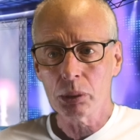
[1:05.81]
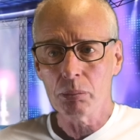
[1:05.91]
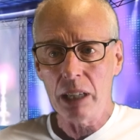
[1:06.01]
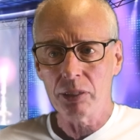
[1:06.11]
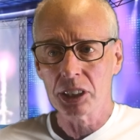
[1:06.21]

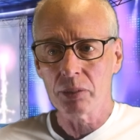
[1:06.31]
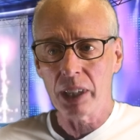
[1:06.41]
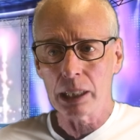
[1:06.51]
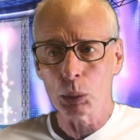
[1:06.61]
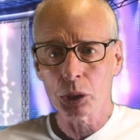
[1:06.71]
methods
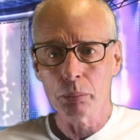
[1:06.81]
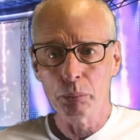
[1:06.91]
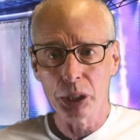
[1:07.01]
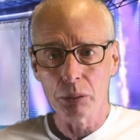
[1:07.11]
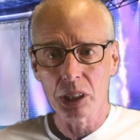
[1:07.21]
available to
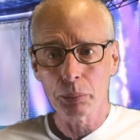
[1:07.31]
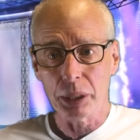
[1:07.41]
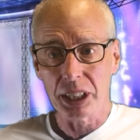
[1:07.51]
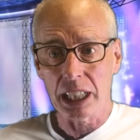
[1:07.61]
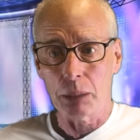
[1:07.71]
mute the
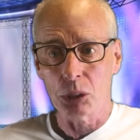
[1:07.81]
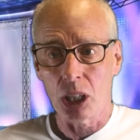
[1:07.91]
speed camera